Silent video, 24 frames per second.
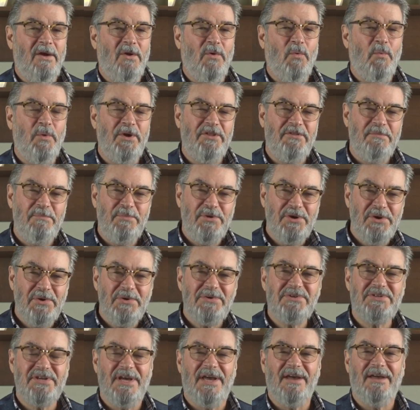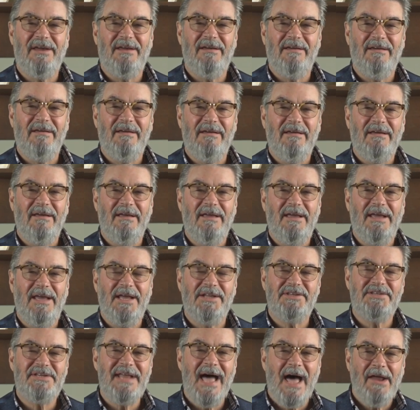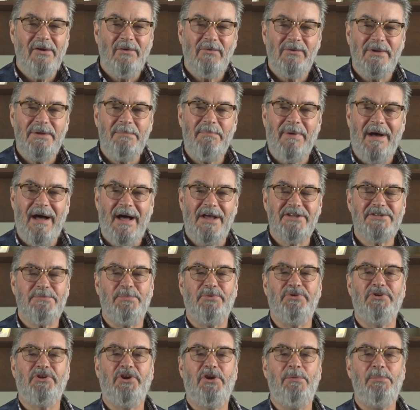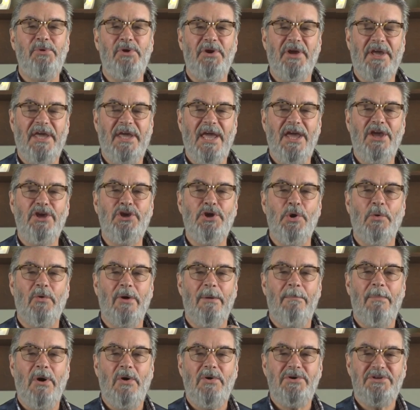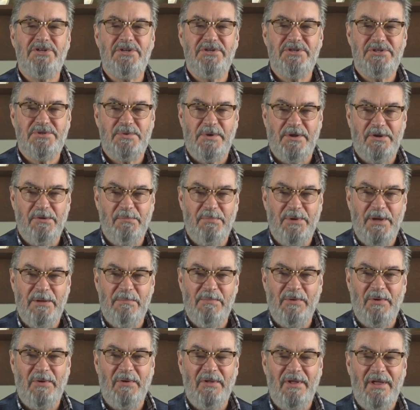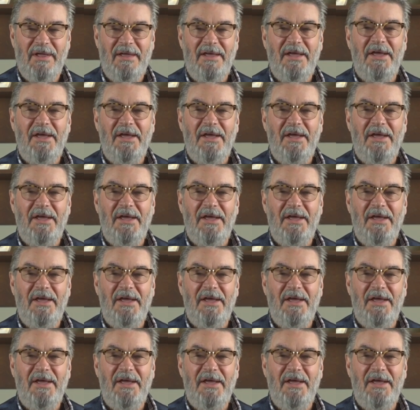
With music, it's not only possible to communicate your emotions to other people,